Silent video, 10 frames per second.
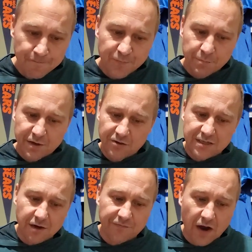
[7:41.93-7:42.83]
The
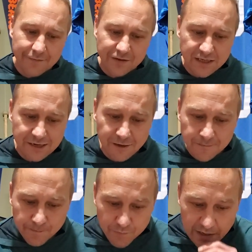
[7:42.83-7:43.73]
Bills, are 5 and
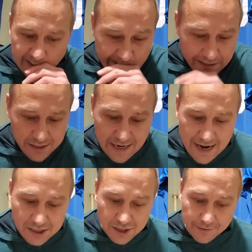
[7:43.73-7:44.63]
2. The under has
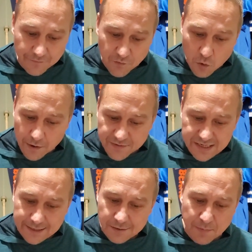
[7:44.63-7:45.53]
cashed in four of
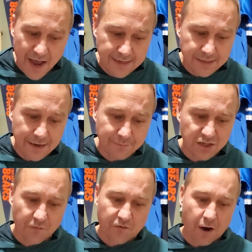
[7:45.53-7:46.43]
six Pats games
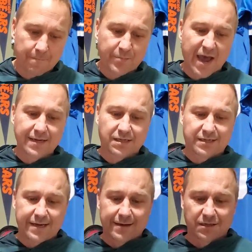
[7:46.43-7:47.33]
so far. Pats
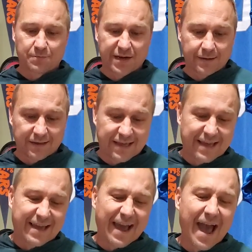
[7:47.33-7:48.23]
D has been
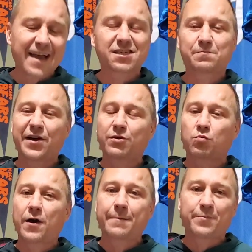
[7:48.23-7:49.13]
gashed by the
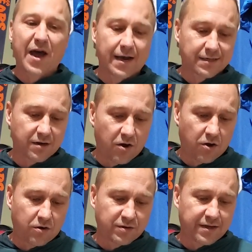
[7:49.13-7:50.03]
running pass
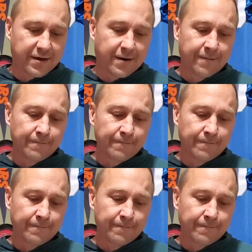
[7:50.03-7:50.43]
all year.